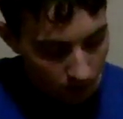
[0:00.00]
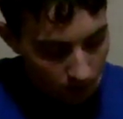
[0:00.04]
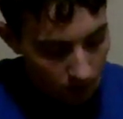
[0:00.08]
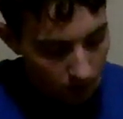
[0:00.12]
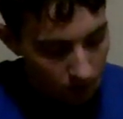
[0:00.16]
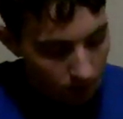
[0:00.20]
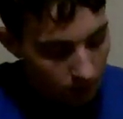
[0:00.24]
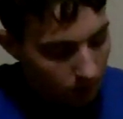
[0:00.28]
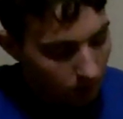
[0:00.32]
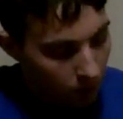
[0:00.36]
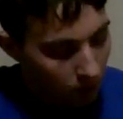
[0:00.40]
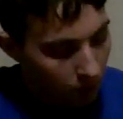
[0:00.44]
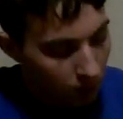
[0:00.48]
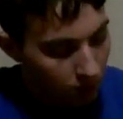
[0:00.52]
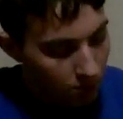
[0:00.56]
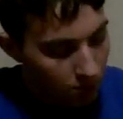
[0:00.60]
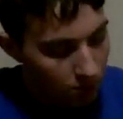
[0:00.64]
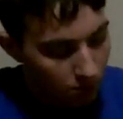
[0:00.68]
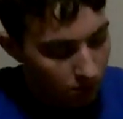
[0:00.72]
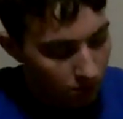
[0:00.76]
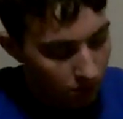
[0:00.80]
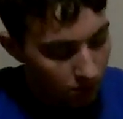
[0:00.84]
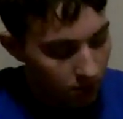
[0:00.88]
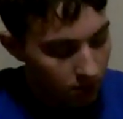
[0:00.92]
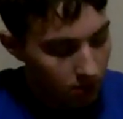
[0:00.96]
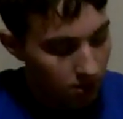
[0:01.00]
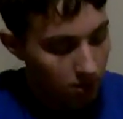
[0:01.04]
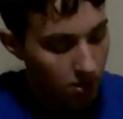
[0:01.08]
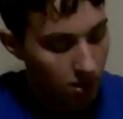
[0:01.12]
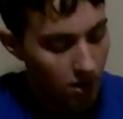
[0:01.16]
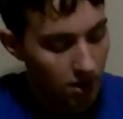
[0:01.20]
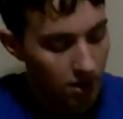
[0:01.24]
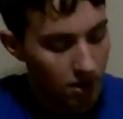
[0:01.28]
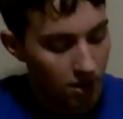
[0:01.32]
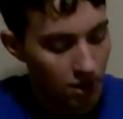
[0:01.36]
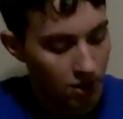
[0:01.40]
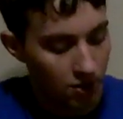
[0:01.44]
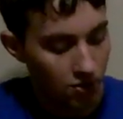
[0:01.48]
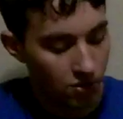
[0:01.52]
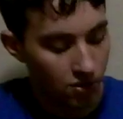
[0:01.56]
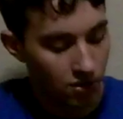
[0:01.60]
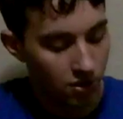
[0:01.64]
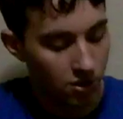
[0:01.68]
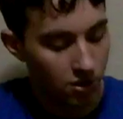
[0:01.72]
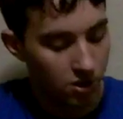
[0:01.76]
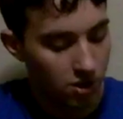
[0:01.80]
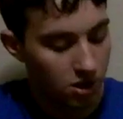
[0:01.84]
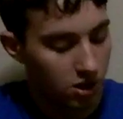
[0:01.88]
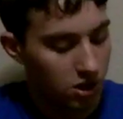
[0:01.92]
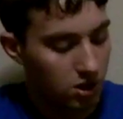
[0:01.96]
Move this to where I can
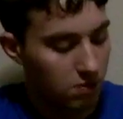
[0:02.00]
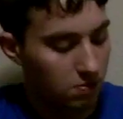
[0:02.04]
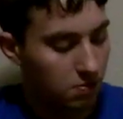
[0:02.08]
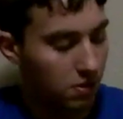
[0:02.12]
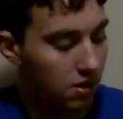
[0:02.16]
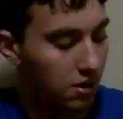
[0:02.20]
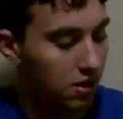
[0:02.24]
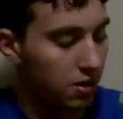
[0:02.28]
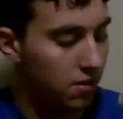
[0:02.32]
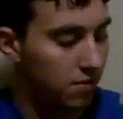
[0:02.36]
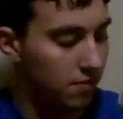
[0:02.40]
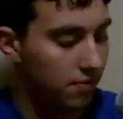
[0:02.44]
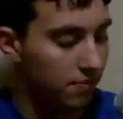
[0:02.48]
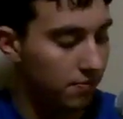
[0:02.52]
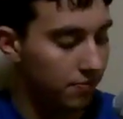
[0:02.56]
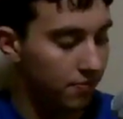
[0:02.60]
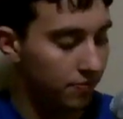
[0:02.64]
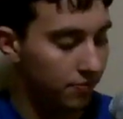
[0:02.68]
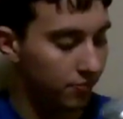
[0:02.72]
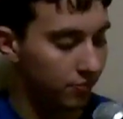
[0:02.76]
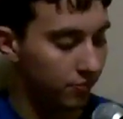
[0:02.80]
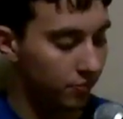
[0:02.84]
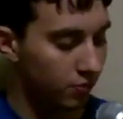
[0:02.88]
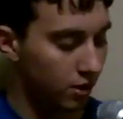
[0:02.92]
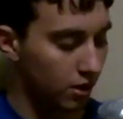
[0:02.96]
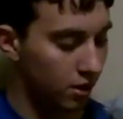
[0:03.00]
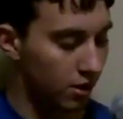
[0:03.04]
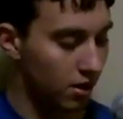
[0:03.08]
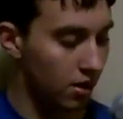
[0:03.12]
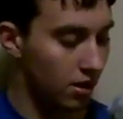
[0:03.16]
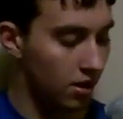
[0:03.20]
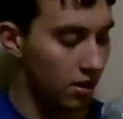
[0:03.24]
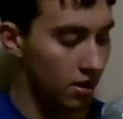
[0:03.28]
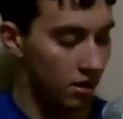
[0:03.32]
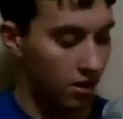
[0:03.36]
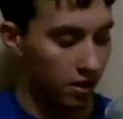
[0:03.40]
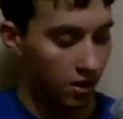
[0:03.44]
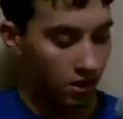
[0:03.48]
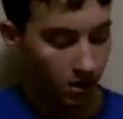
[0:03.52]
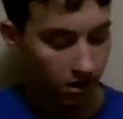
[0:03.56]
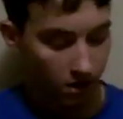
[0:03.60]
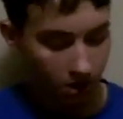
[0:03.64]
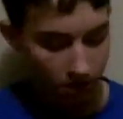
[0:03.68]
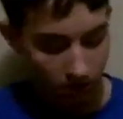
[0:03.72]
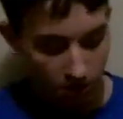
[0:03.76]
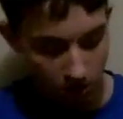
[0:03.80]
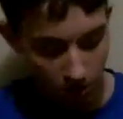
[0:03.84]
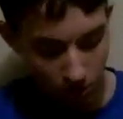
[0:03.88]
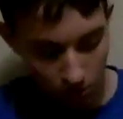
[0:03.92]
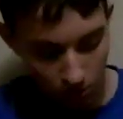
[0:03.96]
actually speak
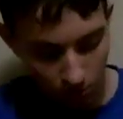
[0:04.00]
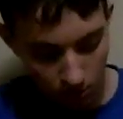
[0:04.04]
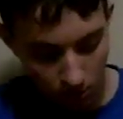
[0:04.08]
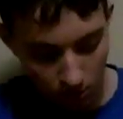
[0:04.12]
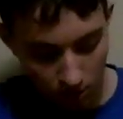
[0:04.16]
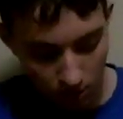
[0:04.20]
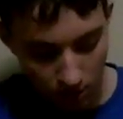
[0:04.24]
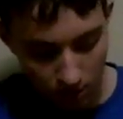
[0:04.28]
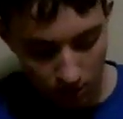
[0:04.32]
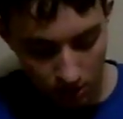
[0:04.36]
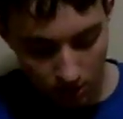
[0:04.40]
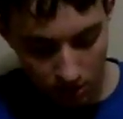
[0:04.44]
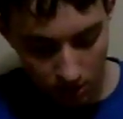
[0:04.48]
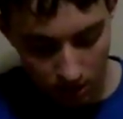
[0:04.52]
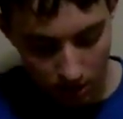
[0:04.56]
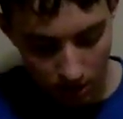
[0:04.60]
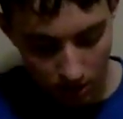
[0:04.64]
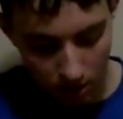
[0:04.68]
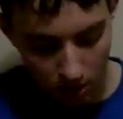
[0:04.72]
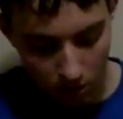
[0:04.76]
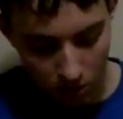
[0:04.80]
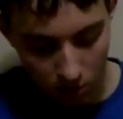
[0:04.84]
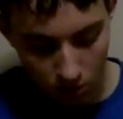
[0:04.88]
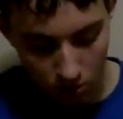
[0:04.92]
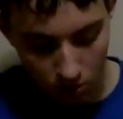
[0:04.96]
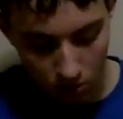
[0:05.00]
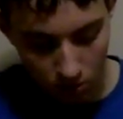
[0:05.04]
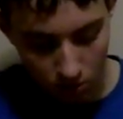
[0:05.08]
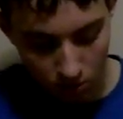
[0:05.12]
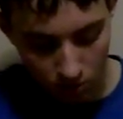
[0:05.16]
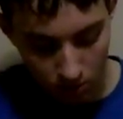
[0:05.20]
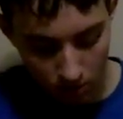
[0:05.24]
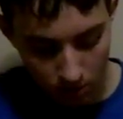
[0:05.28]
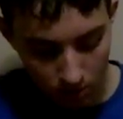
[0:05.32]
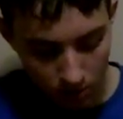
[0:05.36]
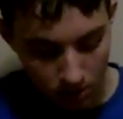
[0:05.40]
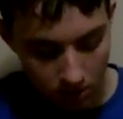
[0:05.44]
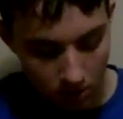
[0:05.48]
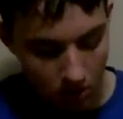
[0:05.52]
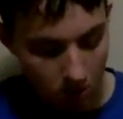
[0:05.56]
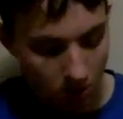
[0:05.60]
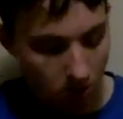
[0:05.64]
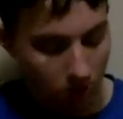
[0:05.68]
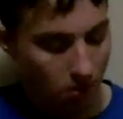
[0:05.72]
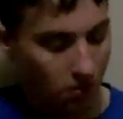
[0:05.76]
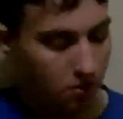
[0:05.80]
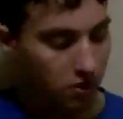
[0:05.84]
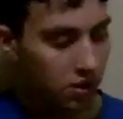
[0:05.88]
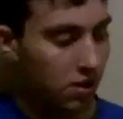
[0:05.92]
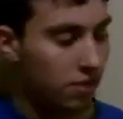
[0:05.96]
and talk to you guys, and I got cords in the way,
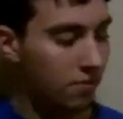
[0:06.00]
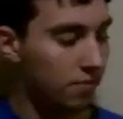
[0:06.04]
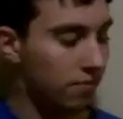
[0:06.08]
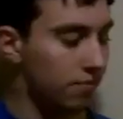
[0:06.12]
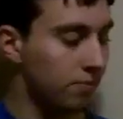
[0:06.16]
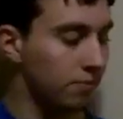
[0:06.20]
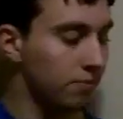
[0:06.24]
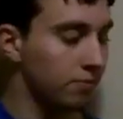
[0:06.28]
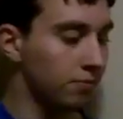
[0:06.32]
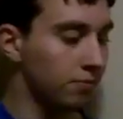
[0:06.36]
sorry about that.